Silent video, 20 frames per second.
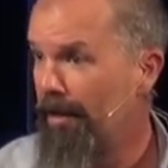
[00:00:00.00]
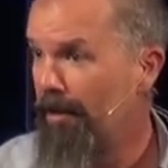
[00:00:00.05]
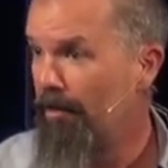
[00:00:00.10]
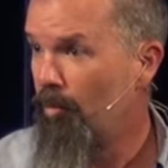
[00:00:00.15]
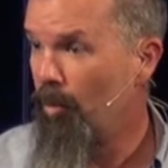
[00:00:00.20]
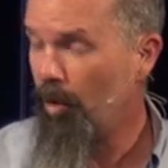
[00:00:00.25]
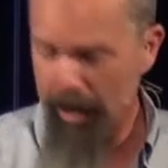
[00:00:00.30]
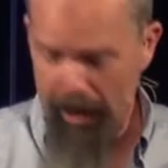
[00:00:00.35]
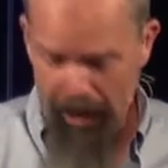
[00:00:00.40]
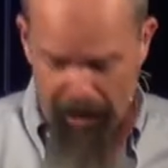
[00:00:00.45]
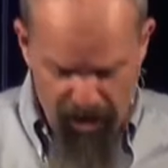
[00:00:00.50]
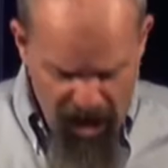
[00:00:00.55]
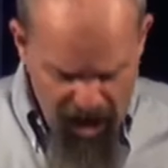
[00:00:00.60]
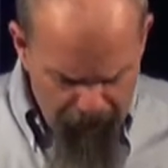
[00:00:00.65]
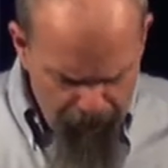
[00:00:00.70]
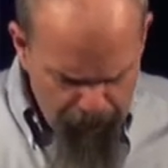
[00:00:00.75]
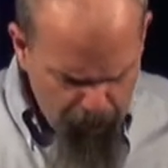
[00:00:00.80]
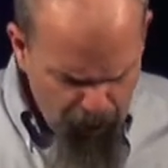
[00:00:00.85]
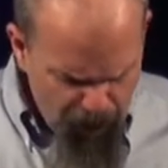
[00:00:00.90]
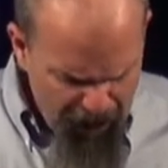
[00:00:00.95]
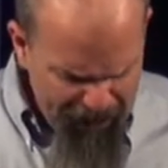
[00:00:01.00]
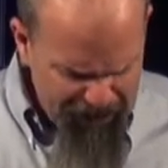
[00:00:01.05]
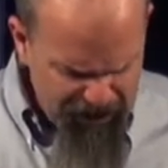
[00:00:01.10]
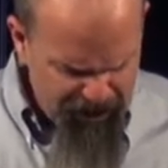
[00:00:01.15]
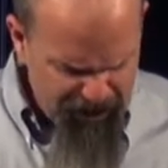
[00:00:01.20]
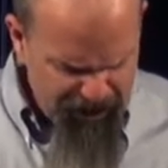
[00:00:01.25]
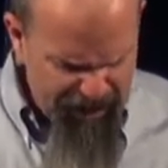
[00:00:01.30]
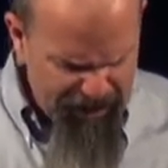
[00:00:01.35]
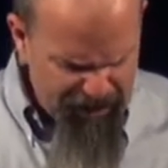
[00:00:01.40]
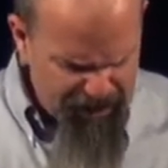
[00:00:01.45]
We're in that
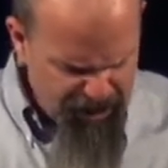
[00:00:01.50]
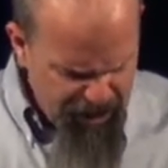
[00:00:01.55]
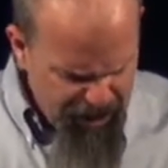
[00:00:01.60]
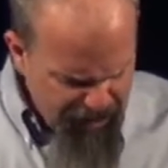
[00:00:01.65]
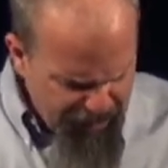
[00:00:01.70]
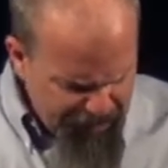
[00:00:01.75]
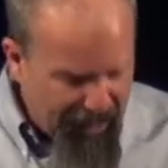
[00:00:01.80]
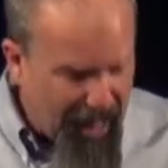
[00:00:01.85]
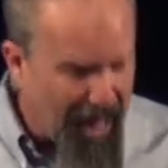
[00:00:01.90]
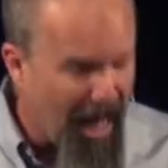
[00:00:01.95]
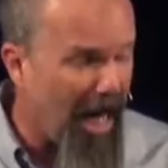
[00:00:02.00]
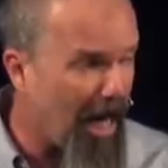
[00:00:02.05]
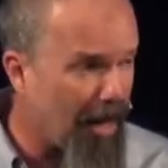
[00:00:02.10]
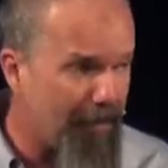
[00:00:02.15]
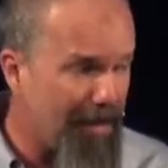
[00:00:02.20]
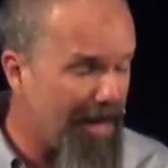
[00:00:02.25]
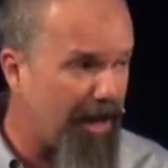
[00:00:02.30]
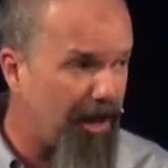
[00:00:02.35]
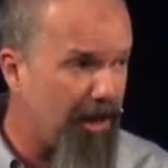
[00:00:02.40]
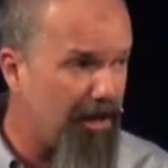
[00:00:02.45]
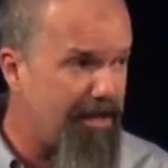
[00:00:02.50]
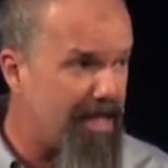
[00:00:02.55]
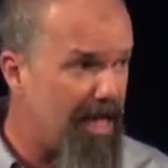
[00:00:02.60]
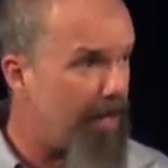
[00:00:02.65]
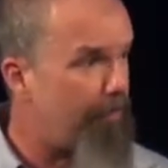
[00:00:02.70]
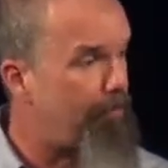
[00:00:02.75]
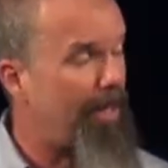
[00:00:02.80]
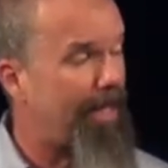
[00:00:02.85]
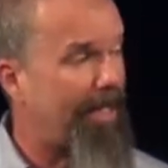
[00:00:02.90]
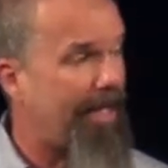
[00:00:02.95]
process. The economy could
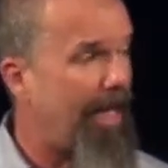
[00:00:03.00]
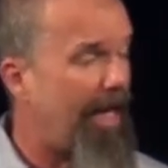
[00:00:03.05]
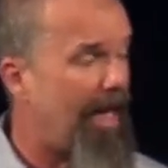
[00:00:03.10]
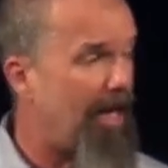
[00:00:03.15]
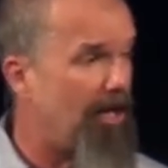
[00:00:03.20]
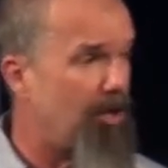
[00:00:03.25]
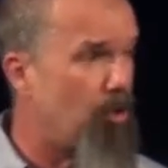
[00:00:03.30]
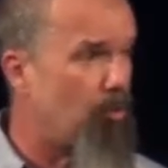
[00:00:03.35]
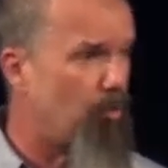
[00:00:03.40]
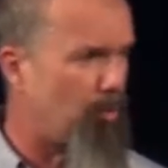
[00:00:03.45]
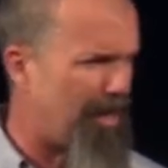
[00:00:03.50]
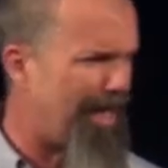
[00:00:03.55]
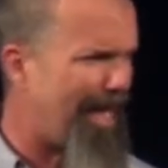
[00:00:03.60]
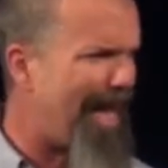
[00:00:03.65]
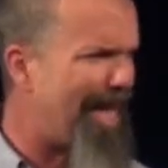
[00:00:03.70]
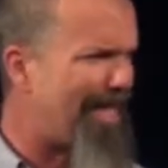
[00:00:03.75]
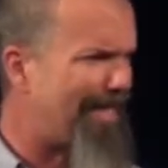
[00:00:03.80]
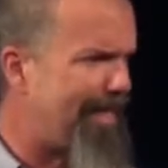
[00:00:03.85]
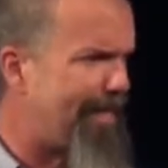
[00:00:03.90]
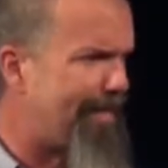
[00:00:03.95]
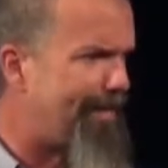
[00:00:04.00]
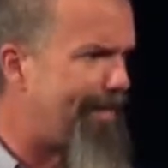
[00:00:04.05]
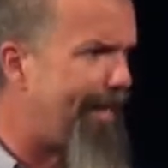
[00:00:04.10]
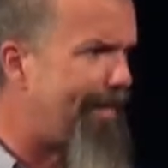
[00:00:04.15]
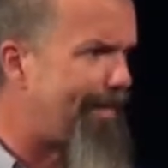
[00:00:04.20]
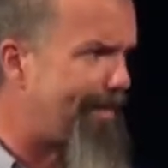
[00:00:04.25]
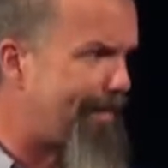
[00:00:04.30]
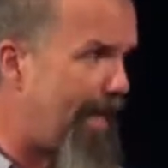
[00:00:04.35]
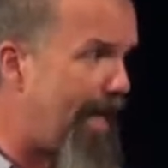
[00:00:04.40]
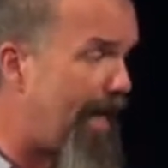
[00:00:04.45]
dip again. You realize it
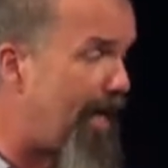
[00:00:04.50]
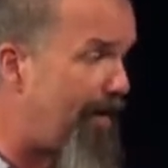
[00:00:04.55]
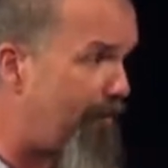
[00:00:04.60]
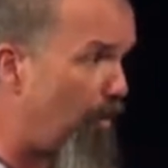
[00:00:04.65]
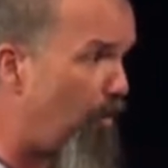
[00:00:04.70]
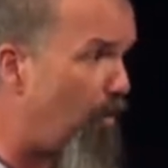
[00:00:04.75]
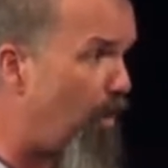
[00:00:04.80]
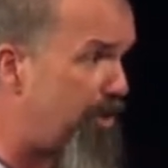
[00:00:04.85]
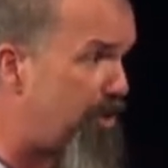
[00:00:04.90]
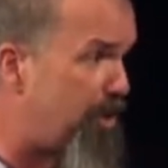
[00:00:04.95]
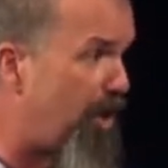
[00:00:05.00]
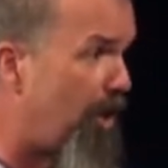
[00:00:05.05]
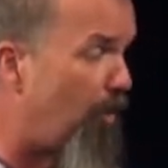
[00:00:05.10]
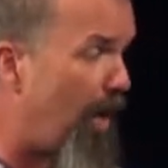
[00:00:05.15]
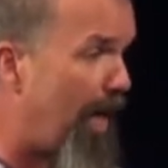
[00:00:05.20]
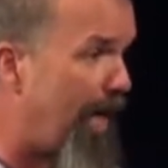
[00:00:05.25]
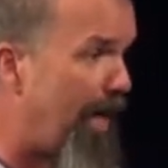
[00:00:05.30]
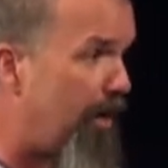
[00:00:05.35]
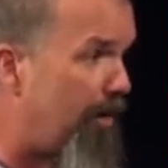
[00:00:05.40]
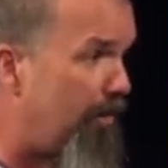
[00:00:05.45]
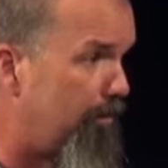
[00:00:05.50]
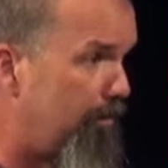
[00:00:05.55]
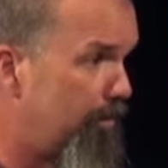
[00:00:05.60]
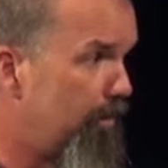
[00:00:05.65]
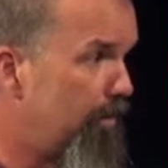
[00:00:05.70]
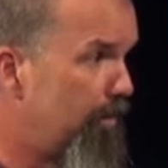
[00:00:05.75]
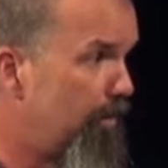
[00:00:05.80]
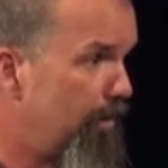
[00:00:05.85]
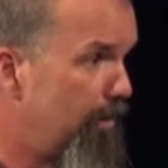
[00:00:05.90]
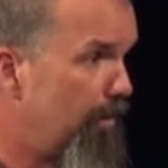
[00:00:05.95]
does that every once in a while.
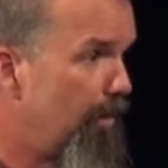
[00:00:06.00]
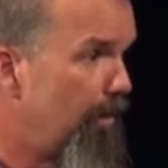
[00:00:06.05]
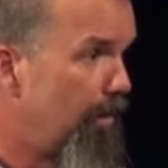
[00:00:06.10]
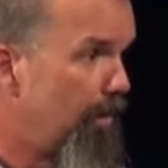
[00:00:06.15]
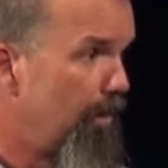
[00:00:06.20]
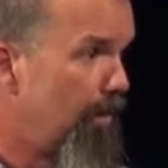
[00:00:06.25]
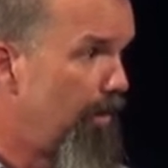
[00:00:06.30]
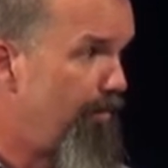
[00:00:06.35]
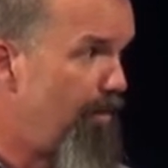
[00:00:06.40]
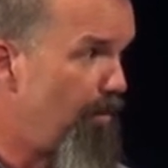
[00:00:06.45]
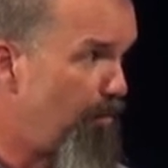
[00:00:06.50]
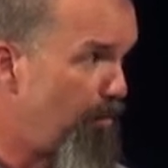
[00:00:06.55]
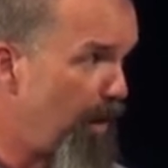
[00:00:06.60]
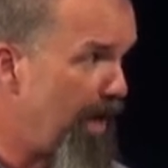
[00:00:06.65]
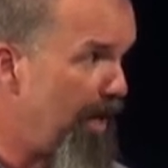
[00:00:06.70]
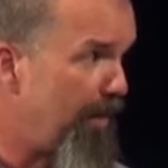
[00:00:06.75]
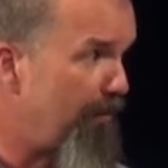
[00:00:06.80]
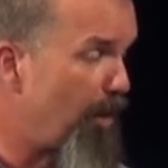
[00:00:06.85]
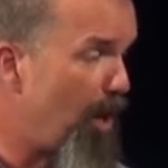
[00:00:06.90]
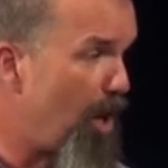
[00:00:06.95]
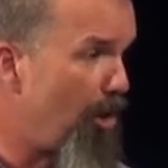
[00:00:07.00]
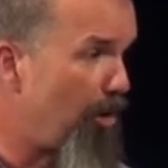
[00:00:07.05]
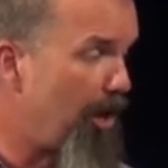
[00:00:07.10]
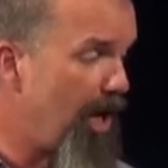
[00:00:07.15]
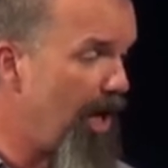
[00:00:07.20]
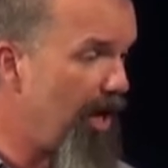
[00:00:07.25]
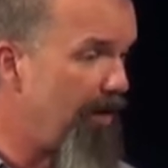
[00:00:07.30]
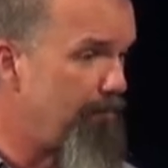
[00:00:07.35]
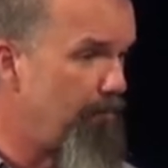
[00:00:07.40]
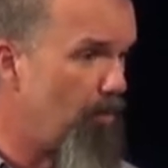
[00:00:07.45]
If you've lived long
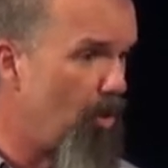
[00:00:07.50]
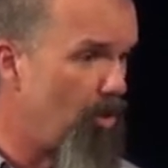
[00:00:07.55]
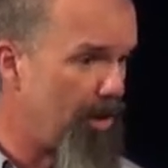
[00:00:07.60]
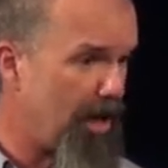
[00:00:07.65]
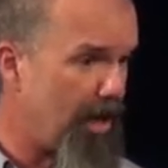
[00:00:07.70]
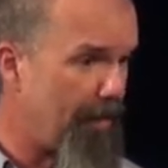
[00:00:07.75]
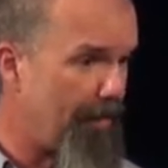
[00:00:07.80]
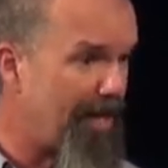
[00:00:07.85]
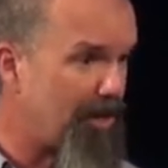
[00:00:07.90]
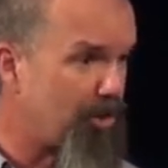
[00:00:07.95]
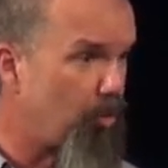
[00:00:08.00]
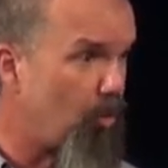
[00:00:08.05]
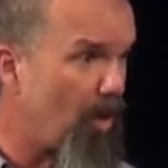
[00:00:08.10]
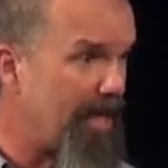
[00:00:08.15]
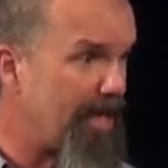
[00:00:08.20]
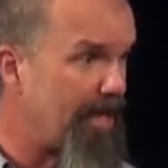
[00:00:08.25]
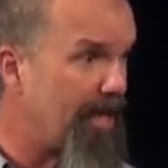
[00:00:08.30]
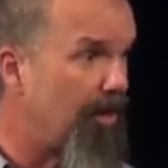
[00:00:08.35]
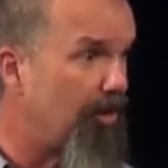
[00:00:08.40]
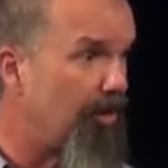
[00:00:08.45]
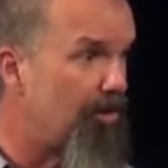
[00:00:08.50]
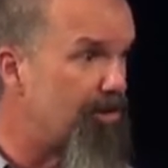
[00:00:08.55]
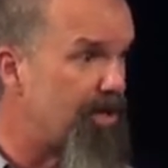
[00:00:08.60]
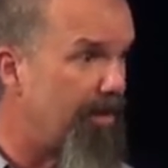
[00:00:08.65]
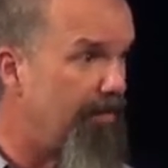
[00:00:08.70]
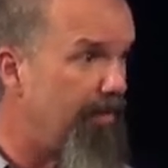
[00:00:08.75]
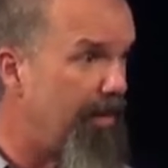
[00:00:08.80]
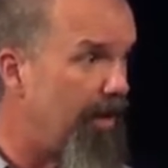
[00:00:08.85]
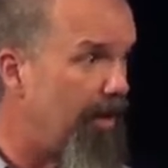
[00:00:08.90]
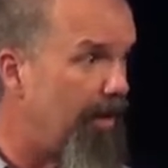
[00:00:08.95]
enough, more than about 20 years,
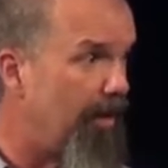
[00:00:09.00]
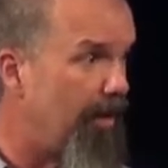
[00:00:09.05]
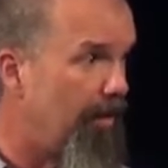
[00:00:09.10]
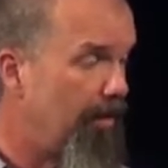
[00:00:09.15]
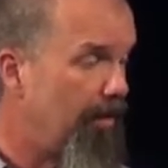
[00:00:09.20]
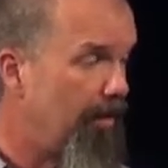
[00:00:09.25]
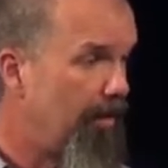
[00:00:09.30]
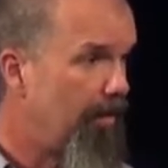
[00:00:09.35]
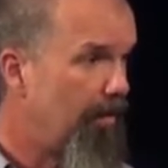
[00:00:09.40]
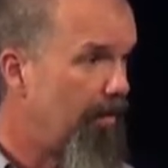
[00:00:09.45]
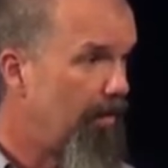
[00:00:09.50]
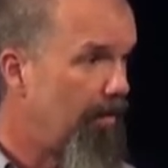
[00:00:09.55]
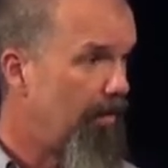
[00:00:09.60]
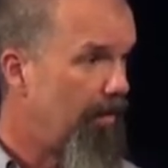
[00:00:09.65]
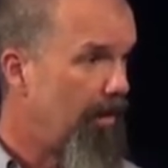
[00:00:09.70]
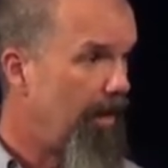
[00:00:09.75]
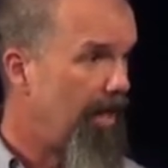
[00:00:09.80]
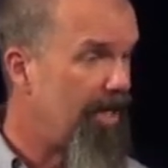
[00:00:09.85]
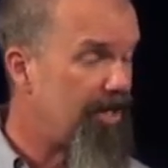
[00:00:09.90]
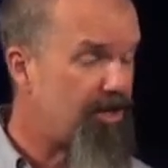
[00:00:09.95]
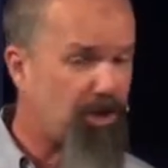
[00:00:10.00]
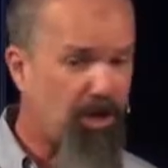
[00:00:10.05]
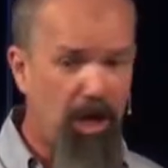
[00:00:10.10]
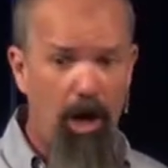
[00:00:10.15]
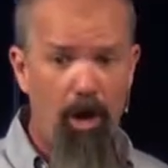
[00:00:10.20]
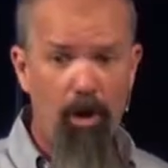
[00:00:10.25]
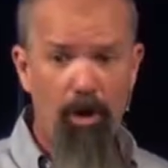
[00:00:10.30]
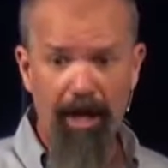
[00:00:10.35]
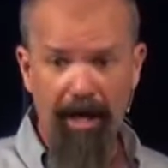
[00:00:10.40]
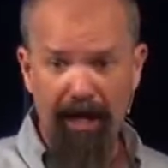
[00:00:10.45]
amen, it's
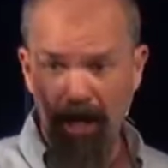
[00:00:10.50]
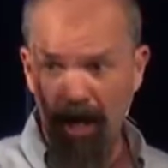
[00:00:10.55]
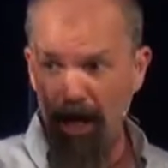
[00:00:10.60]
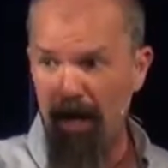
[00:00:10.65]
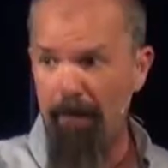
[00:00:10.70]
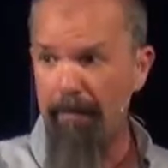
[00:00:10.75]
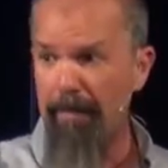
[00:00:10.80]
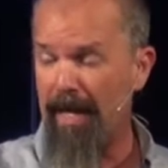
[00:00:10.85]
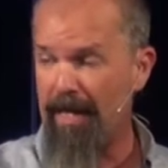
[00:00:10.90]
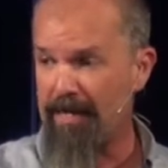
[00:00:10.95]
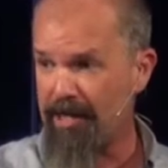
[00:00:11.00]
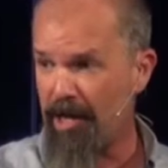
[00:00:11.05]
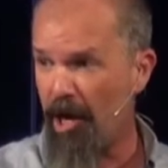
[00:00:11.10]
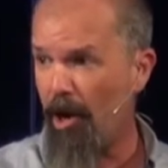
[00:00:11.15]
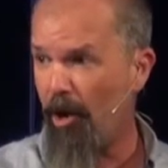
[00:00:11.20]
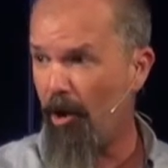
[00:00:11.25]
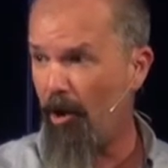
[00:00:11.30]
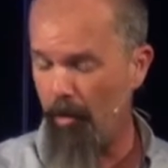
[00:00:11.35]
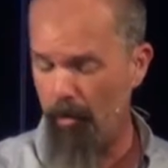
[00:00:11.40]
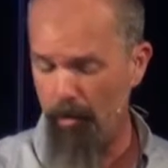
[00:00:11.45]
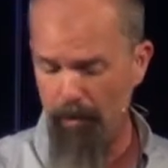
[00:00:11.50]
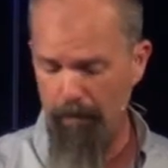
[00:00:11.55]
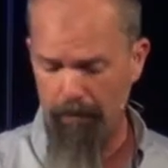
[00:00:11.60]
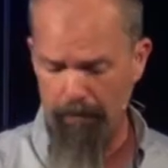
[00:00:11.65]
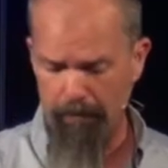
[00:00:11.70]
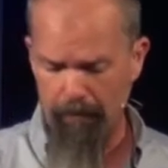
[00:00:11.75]
going to come and go.